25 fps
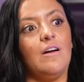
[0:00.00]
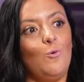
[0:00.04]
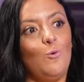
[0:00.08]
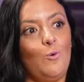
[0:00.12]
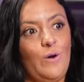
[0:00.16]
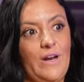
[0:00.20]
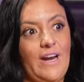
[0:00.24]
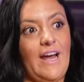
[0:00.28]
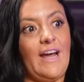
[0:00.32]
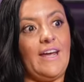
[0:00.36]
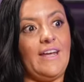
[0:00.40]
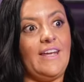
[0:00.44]

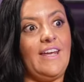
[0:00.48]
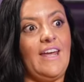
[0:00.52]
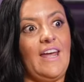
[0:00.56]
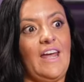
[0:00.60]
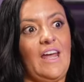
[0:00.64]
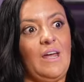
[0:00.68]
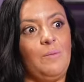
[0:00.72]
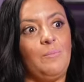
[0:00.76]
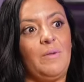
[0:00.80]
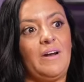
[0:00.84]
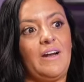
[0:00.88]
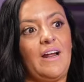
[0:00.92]
when I
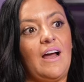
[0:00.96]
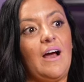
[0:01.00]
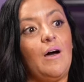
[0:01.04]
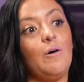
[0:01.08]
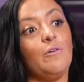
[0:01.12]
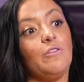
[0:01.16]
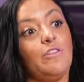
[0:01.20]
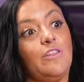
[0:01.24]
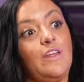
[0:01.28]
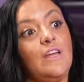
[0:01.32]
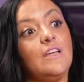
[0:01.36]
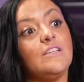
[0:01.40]
came and
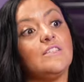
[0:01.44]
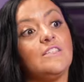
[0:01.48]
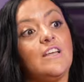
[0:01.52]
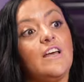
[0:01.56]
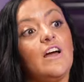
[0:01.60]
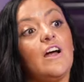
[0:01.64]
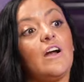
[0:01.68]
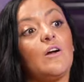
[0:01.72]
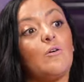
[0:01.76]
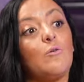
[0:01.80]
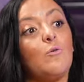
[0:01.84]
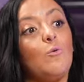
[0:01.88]
how things they
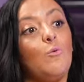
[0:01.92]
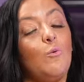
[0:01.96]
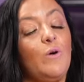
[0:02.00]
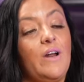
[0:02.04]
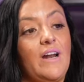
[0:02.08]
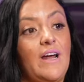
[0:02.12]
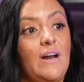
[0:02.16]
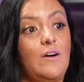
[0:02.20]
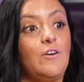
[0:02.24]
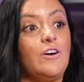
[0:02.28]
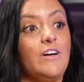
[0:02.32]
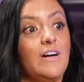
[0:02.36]
are
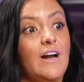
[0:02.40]
when are